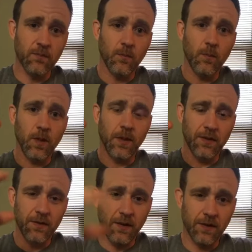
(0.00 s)

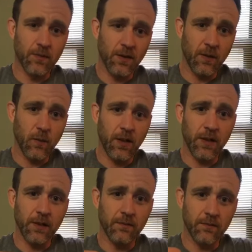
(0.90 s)
but I'll explain
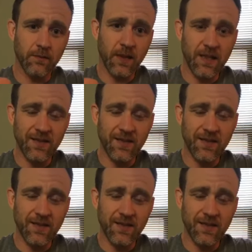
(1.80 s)
why it